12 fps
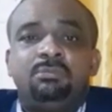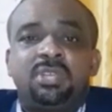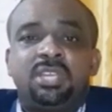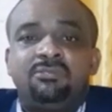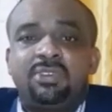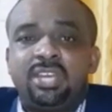
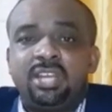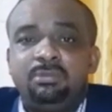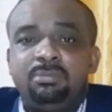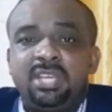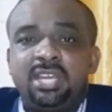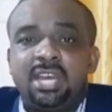give a
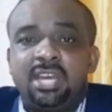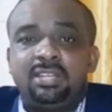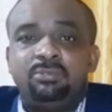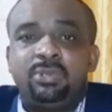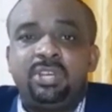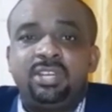helping
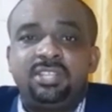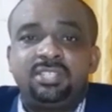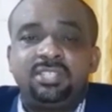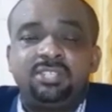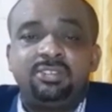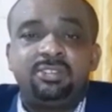hand where
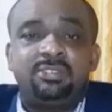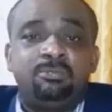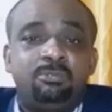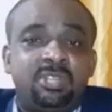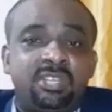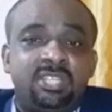necessary,
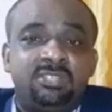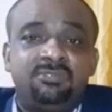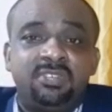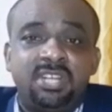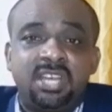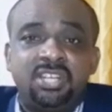whether it's
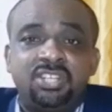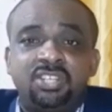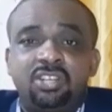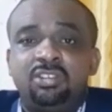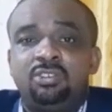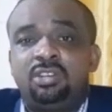
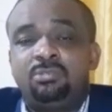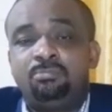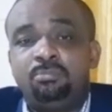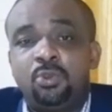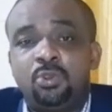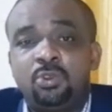financial or
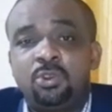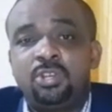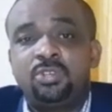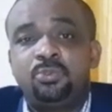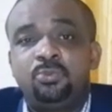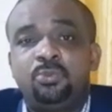a book
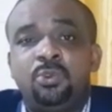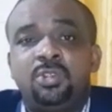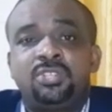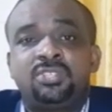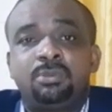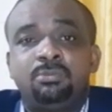or two
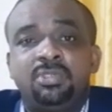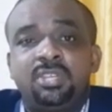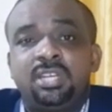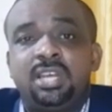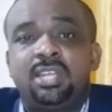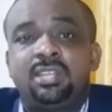or
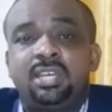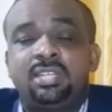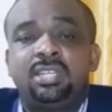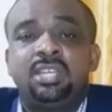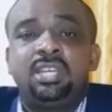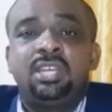something like
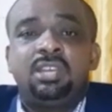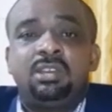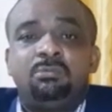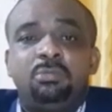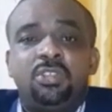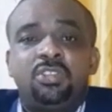that.
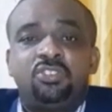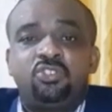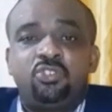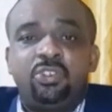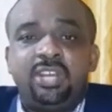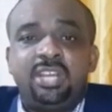But the
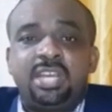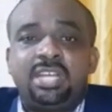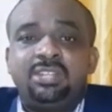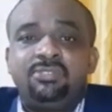training and